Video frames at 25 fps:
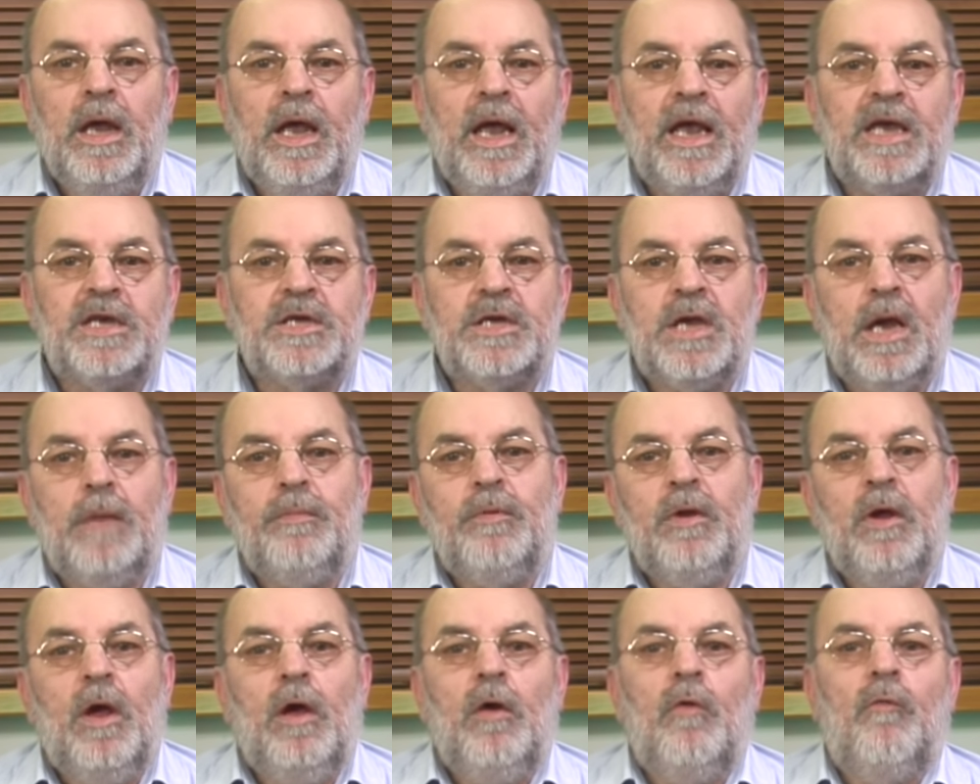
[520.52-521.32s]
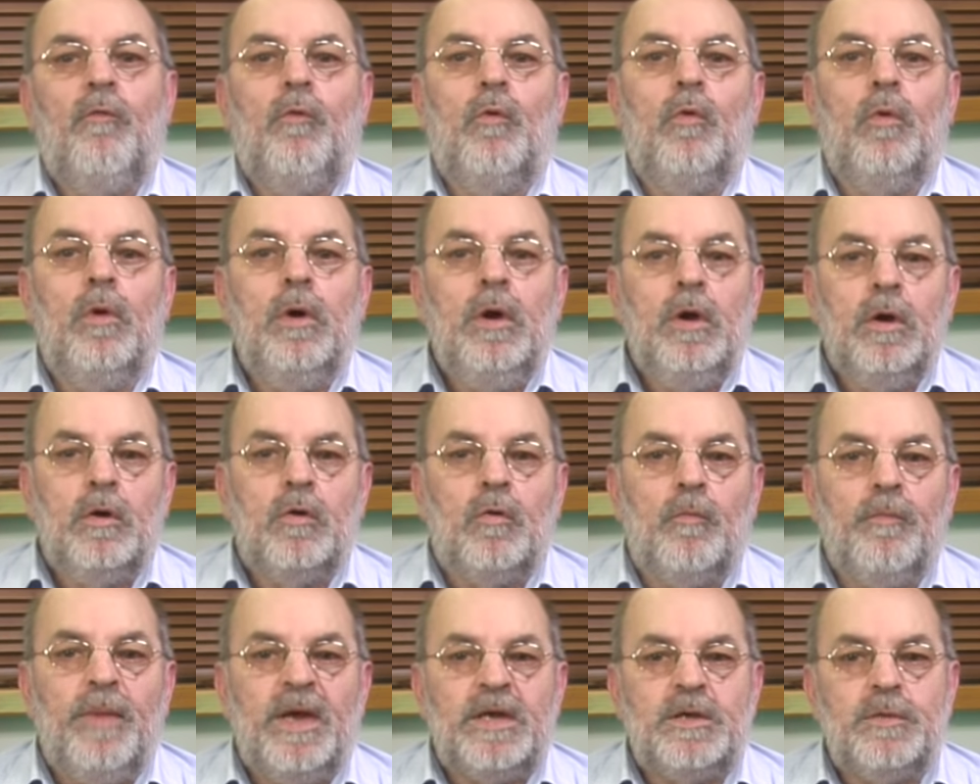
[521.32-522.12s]
except for
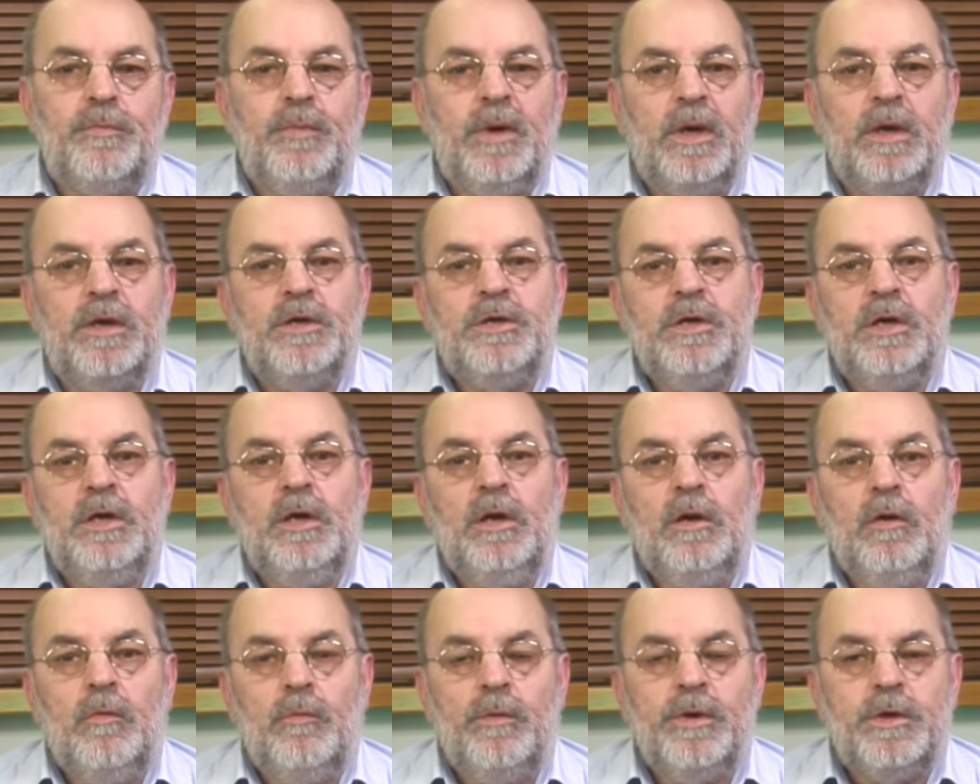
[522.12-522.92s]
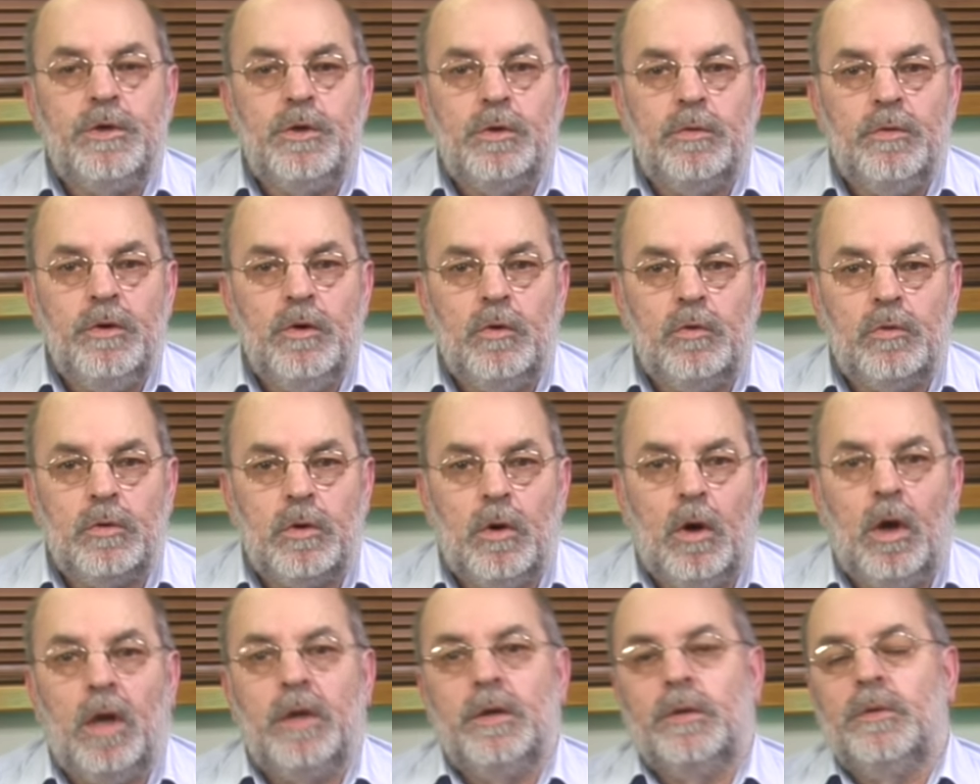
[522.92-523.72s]
compatibility with your
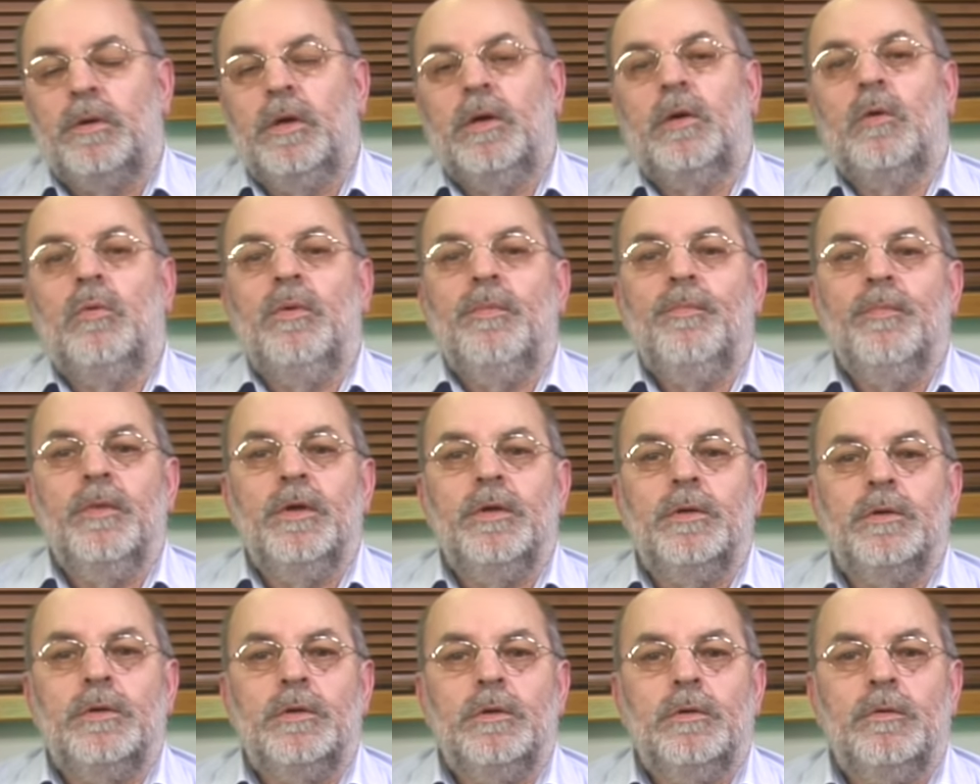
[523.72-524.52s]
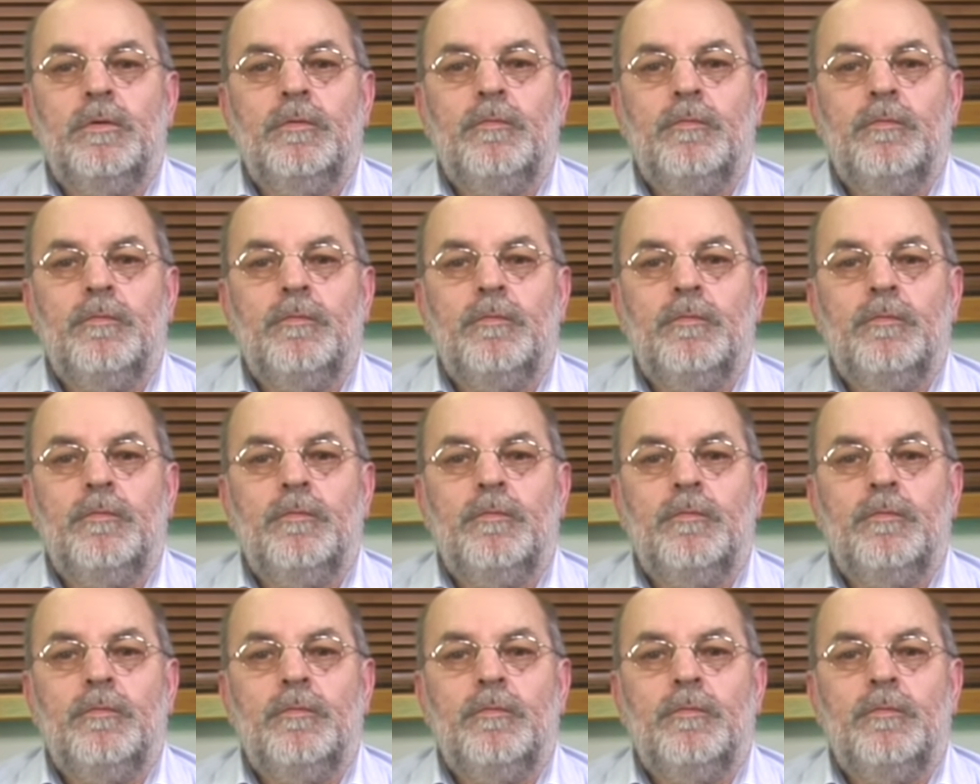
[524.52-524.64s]
other equipment.